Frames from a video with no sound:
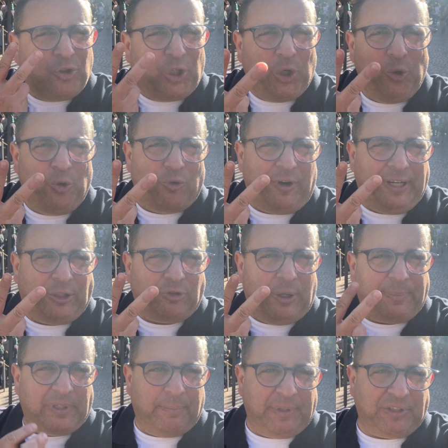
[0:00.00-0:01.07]
Two great
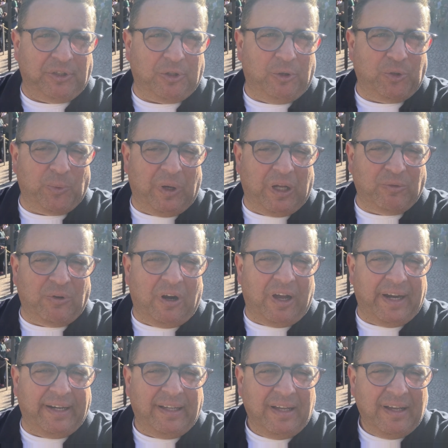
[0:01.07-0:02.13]
trips on Mr. Toad's Wild
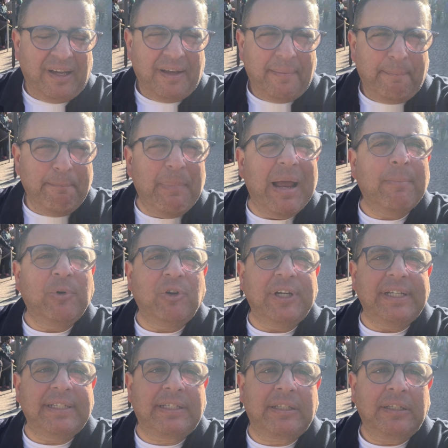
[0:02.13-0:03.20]
Ride.
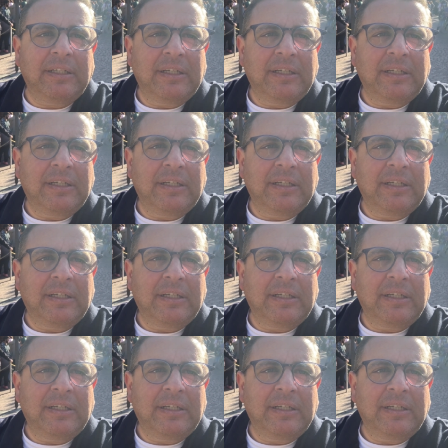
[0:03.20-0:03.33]
Memories